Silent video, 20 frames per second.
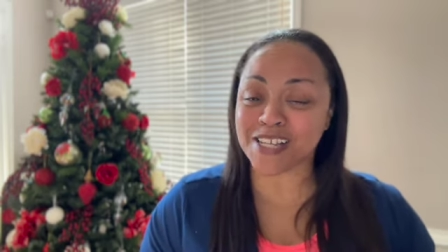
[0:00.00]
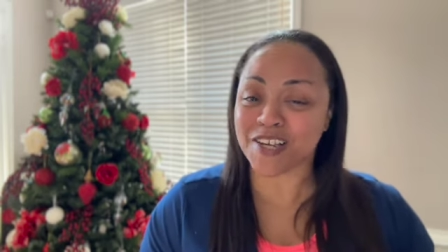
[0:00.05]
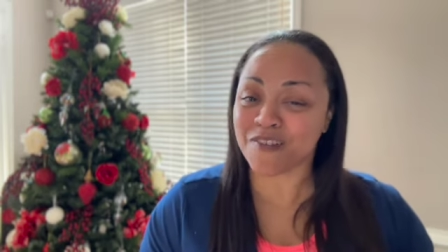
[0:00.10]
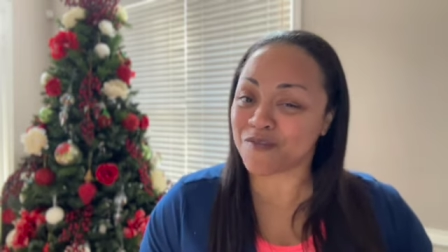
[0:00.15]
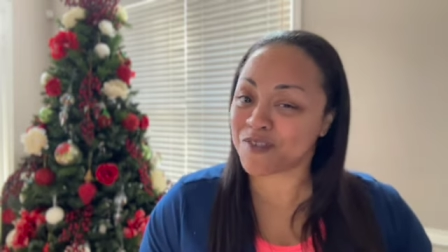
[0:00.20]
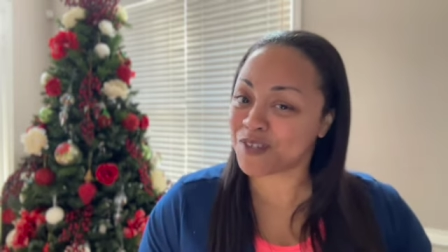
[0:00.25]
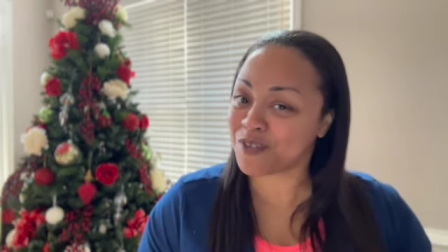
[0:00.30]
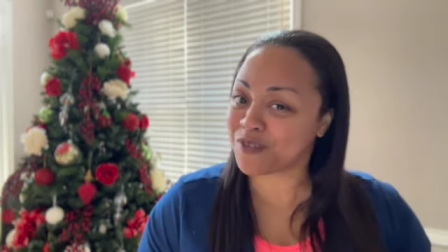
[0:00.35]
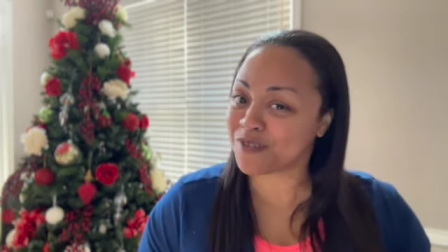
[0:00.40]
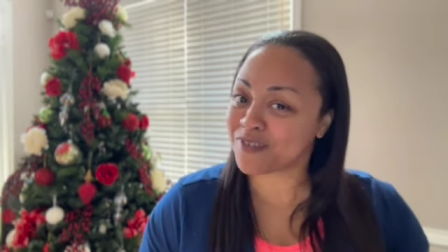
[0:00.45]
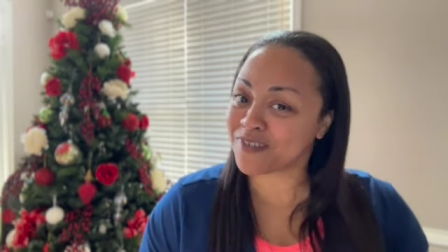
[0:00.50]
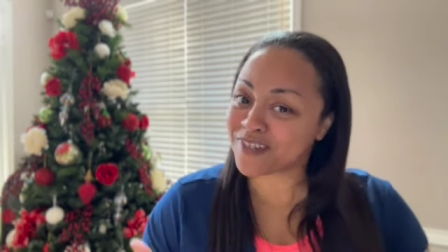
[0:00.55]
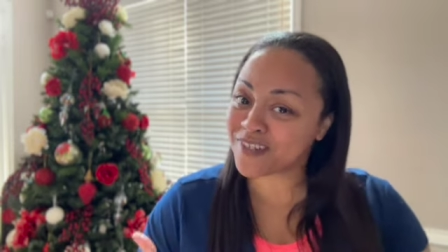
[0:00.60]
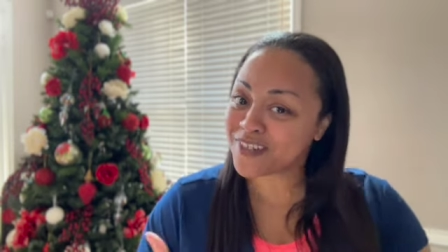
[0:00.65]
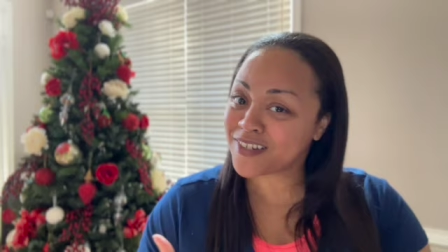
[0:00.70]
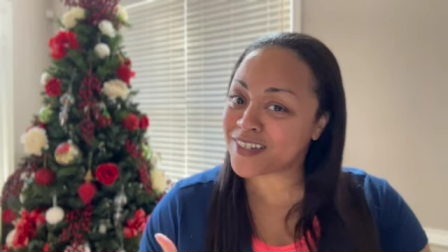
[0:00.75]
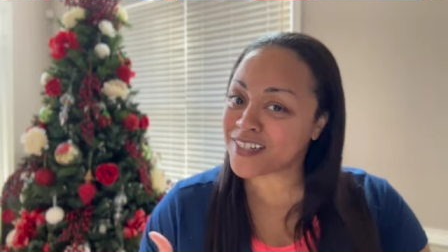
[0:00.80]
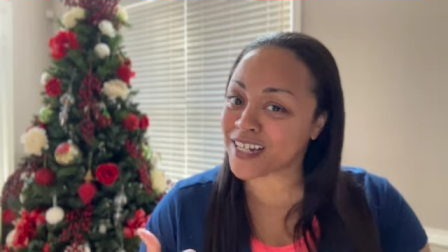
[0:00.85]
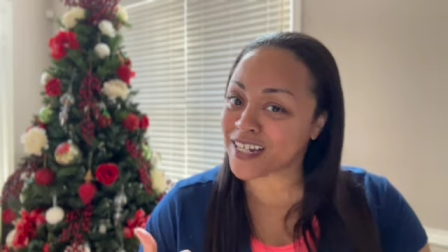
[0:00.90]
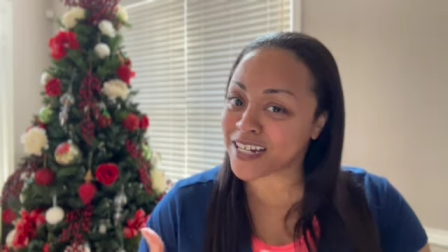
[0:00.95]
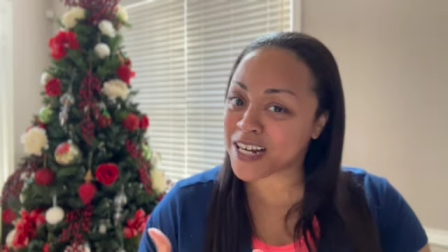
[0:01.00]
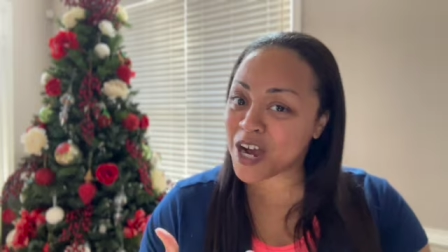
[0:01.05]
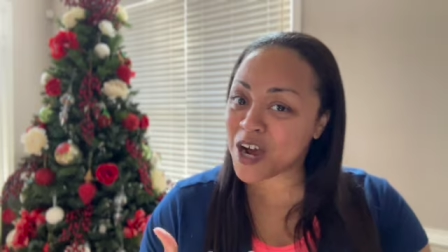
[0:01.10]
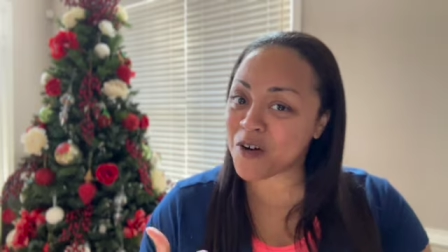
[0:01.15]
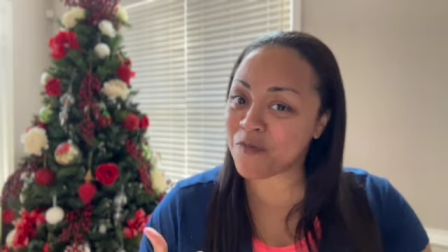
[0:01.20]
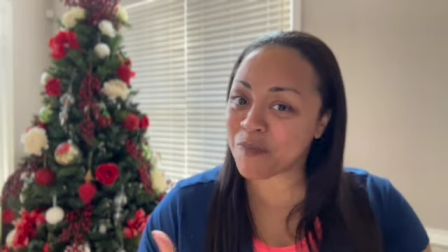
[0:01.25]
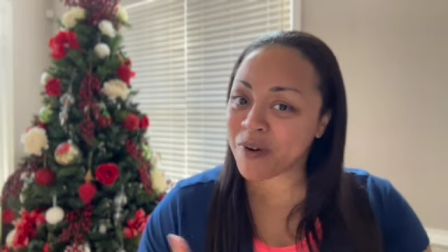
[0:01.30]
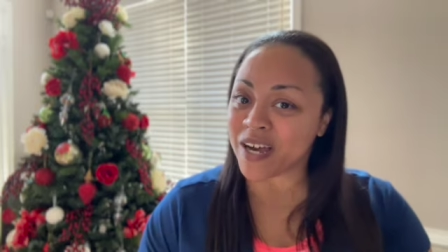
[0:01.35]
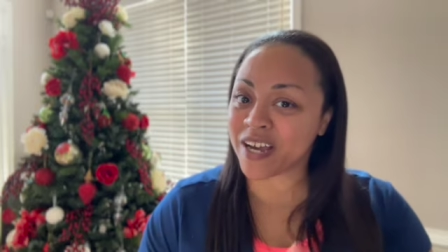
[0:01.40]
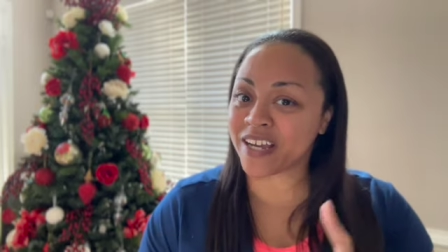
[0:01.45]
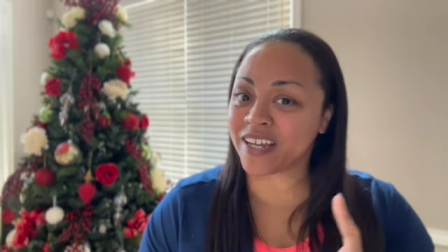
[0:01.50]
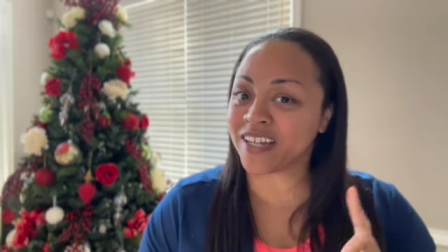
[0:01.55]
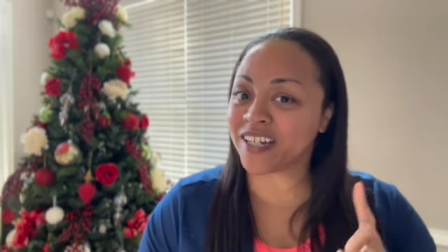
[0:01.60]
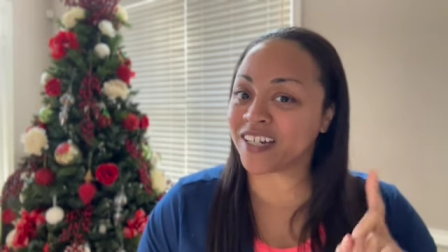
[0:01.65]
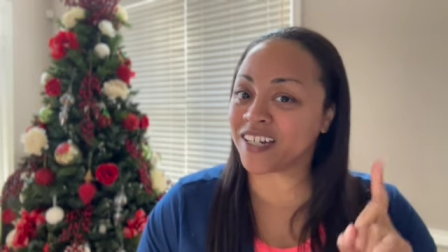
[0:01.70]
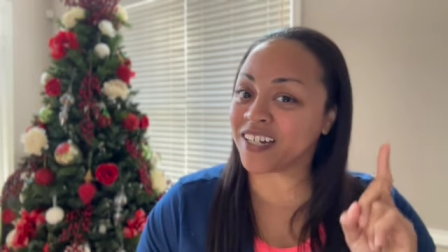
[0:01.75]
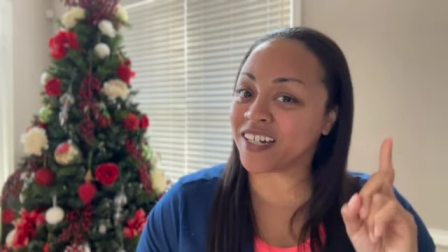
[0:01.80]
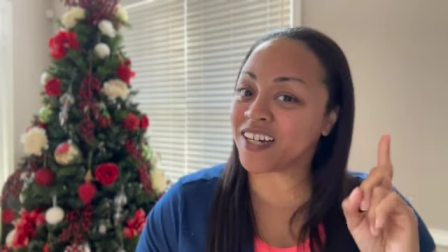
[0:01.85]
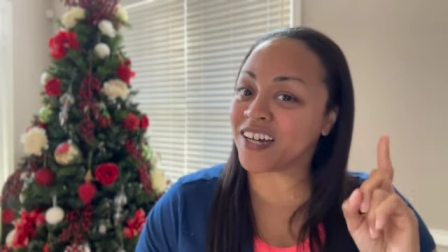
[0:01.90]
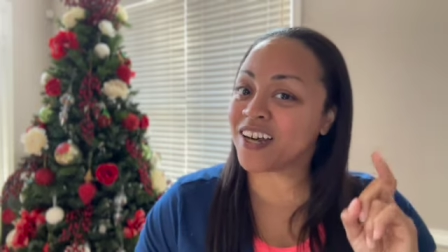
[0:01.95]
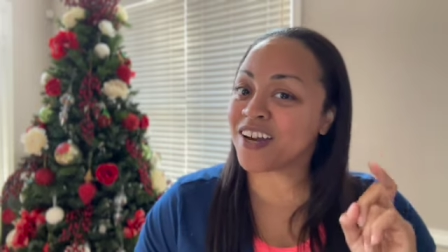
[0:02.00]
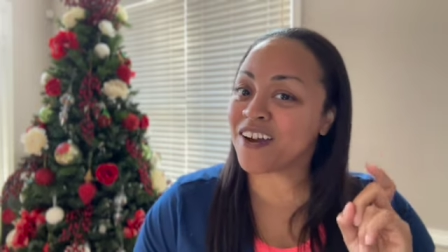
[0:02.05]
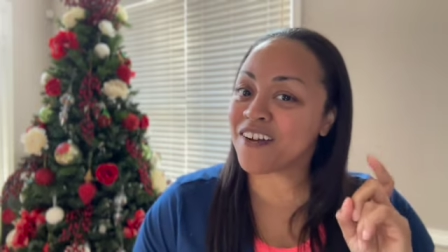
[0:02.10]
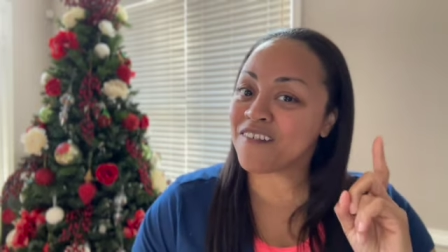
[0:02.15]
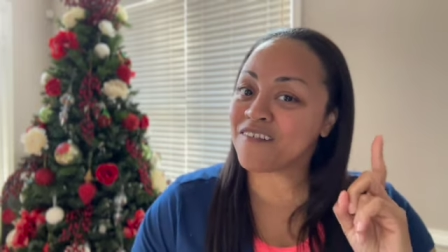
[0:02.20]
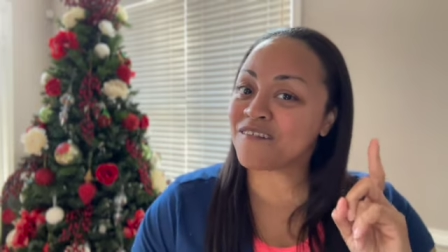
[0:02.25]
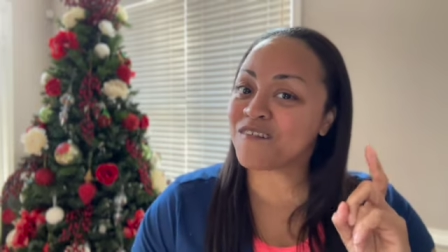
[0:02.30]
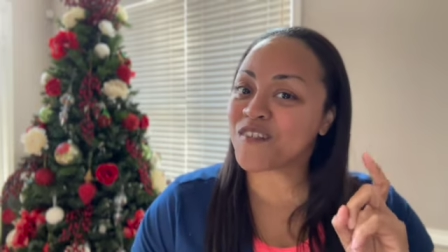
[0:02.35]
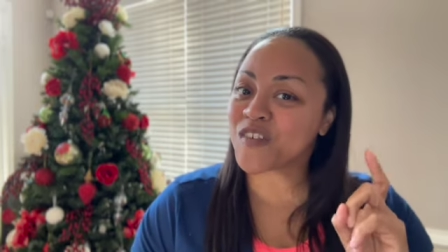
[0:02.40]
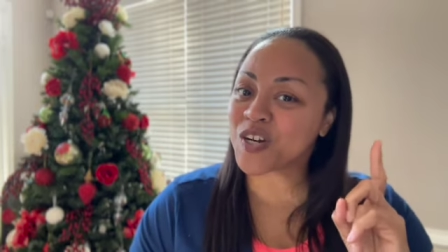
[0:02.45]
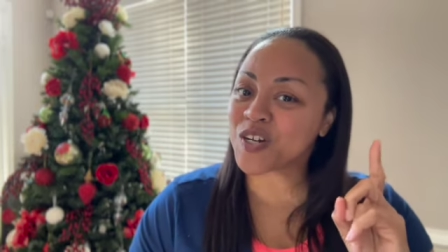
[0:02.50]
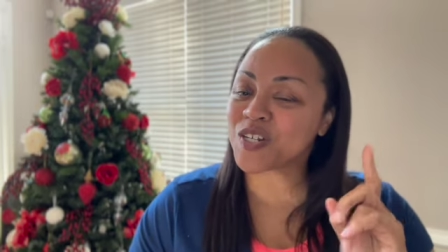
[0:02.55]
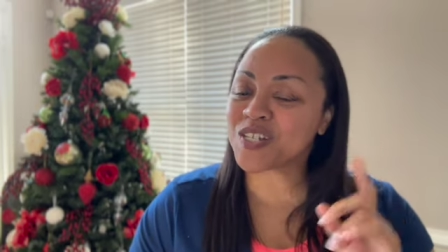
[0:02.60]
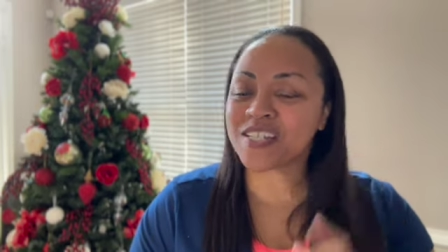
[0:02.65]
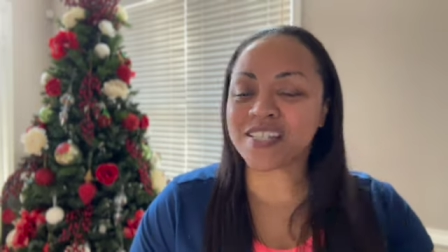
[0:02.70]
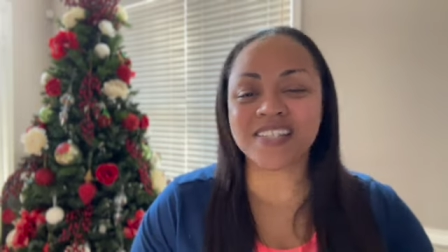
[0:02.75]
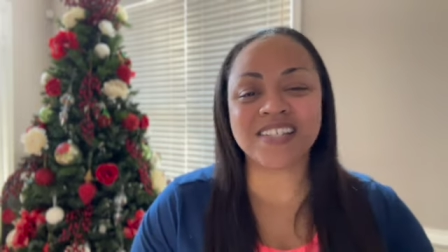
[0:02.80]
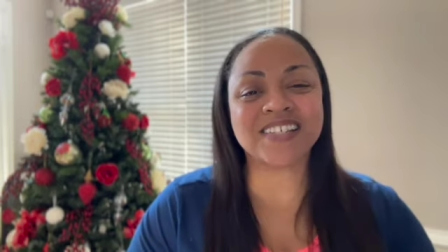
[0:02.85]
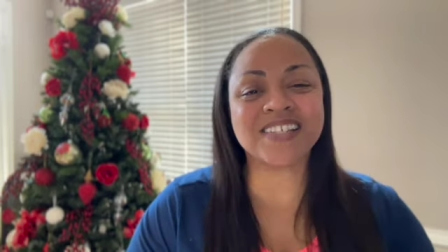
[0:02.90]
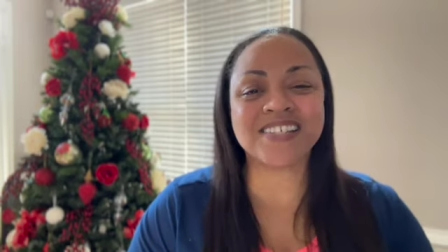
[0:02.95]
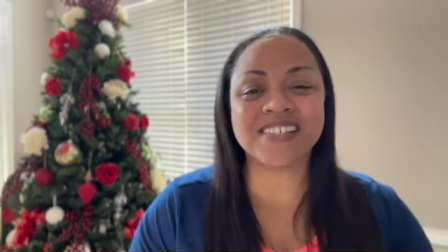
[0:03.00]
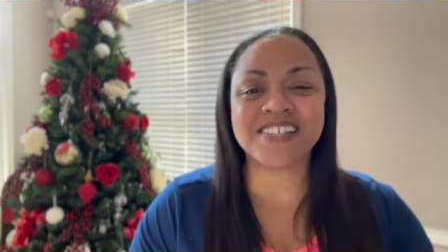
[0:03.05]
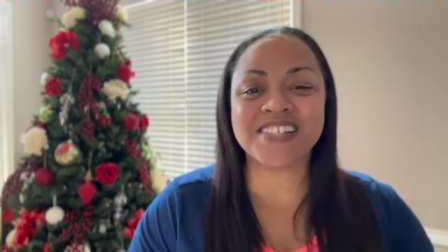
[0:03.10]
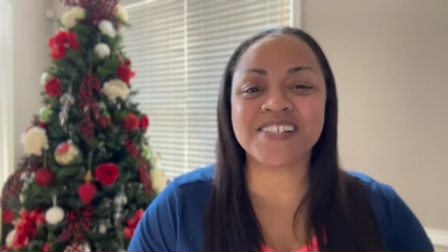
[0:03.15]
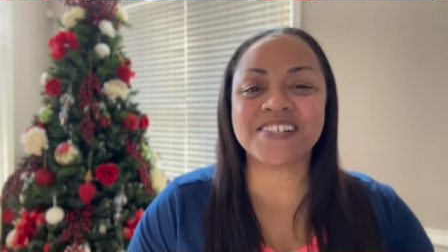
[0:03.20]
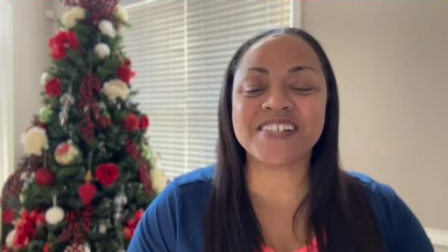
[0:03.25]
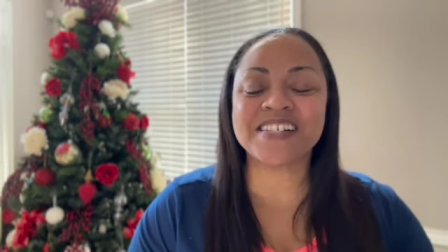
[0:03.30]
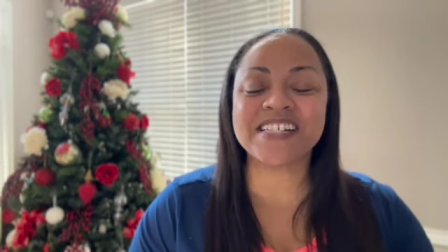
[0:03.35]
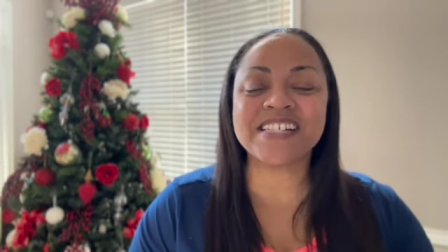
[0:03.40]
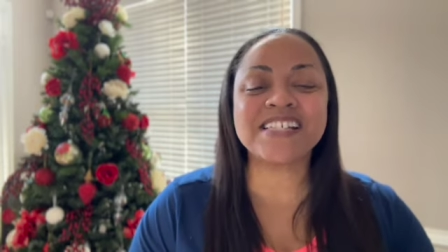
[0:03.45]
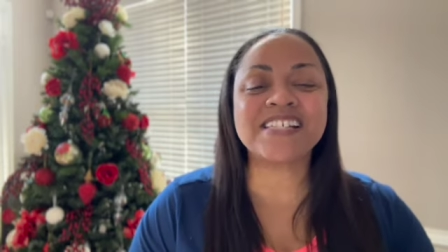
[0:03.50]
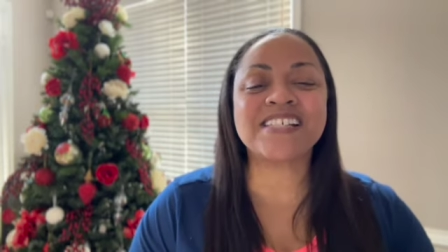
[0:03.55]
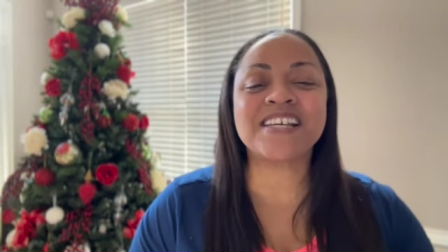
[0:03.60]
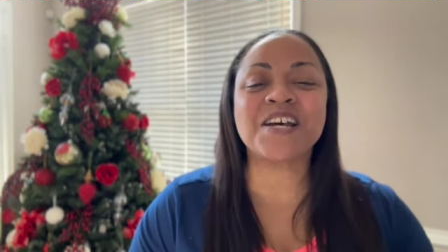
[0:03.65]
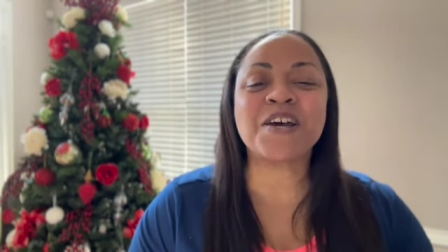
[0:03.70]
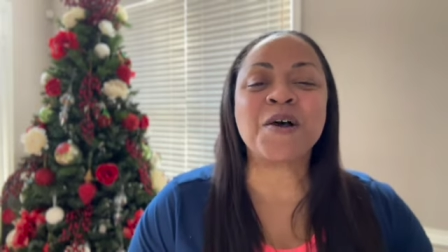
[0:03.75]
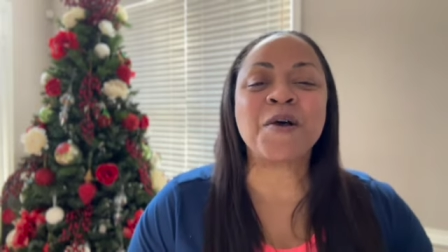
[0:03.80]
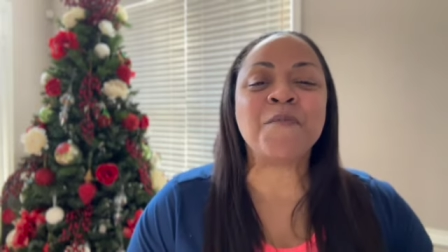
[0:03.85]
if you check out my uh, first series,